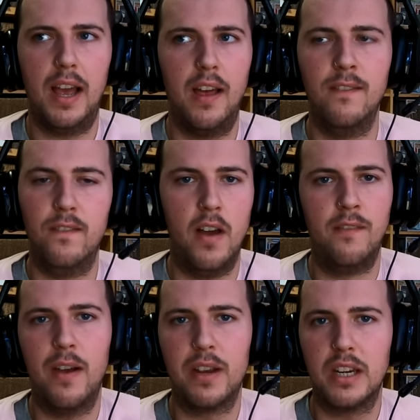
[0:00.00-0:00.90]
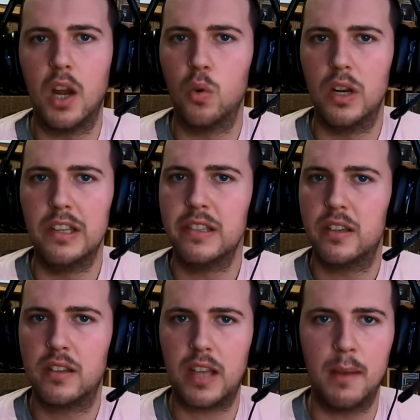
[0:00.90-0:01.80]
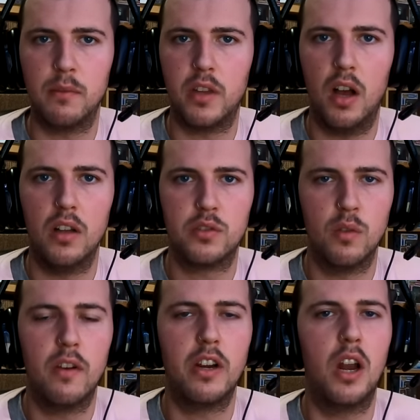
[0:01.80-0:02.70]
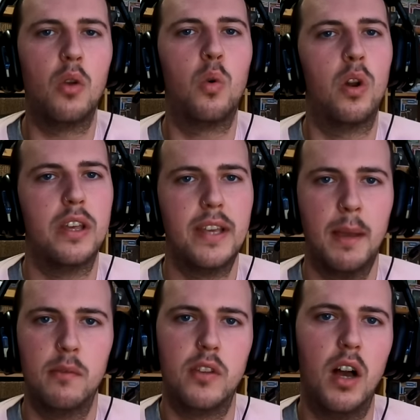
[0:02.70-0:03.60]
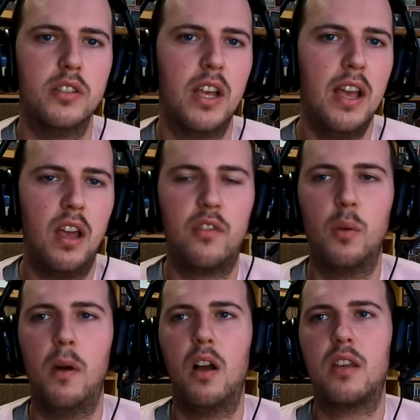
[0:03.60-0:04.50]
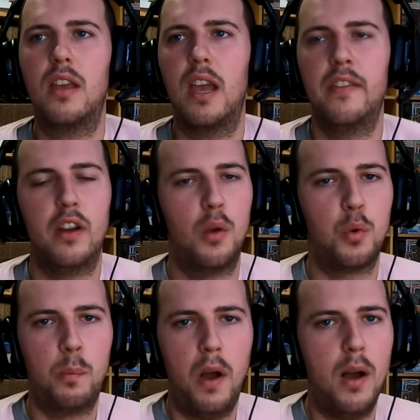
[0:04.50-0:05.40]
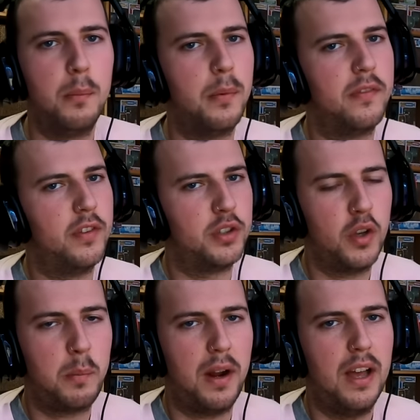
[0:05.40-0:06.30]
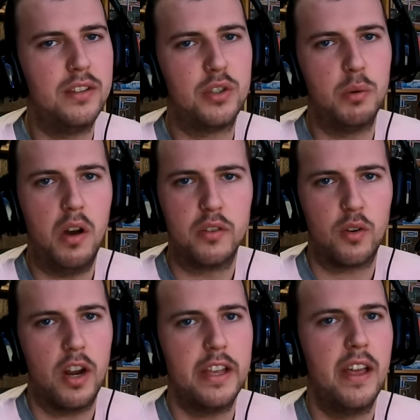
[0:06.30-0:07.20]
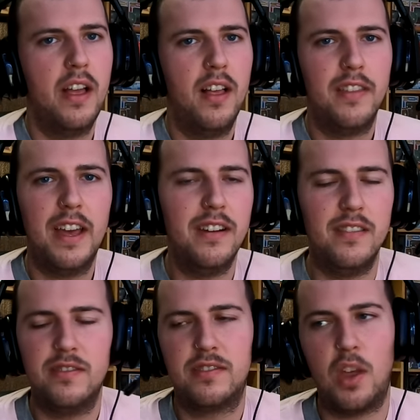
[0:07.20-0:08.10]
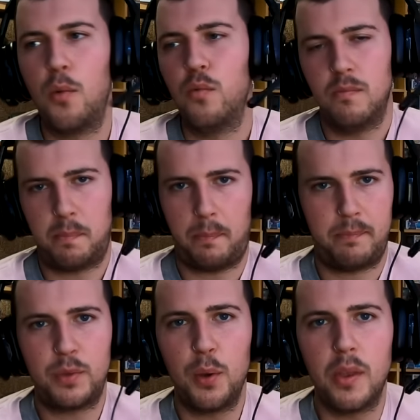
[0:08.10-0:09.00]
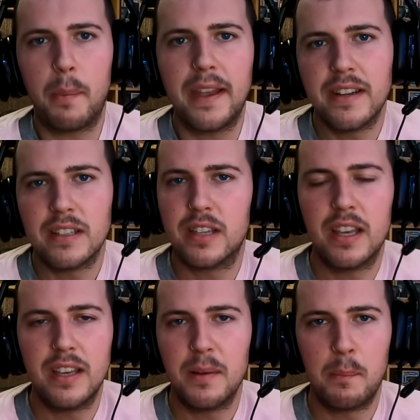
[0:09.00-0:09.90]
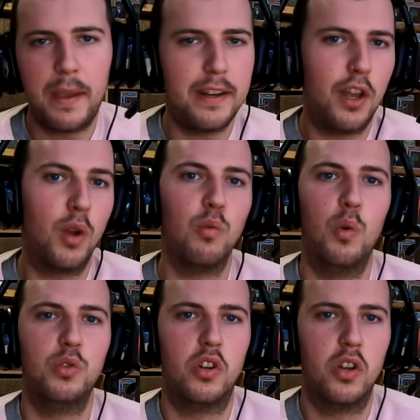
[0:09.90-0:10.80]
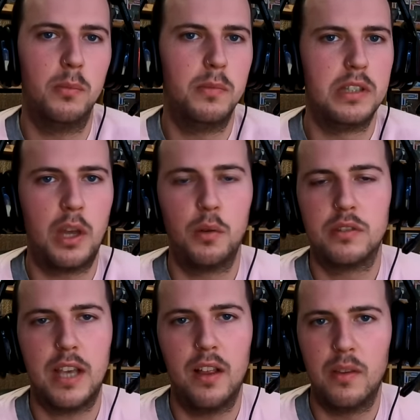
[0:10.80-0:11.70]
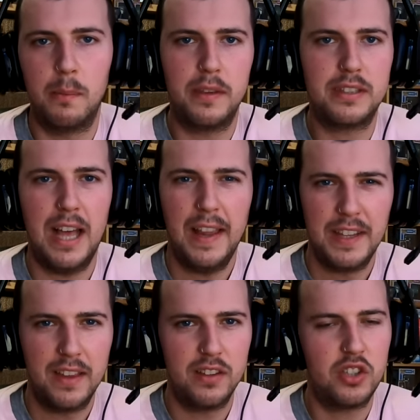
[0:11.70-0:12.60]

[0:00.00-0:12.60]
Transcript: a, a very low league game of darts or a very low quality game of darts. If you're marking in your local pub for two players who aren't great, then don't do the P D C, B D O rules on them. Don't tell them this, that and the other.